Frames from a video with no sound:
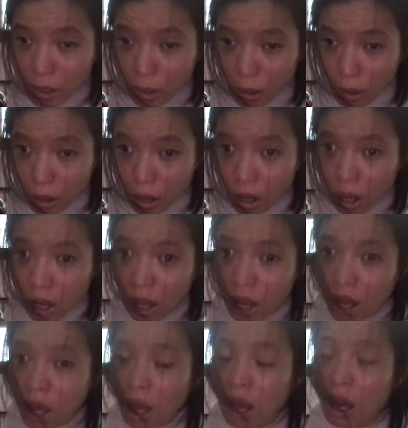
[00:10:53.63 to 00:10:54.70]
girl
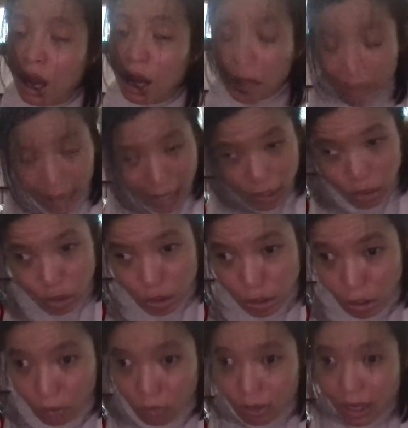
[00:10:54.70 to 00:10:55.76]
got
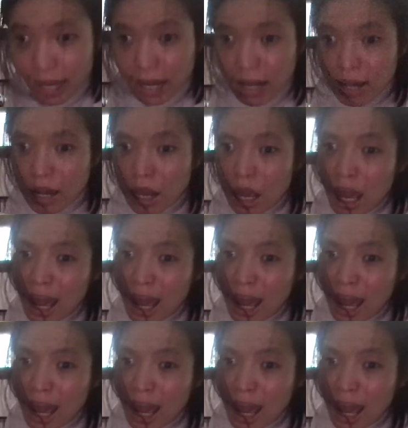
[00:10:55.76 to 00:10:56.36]
stolen.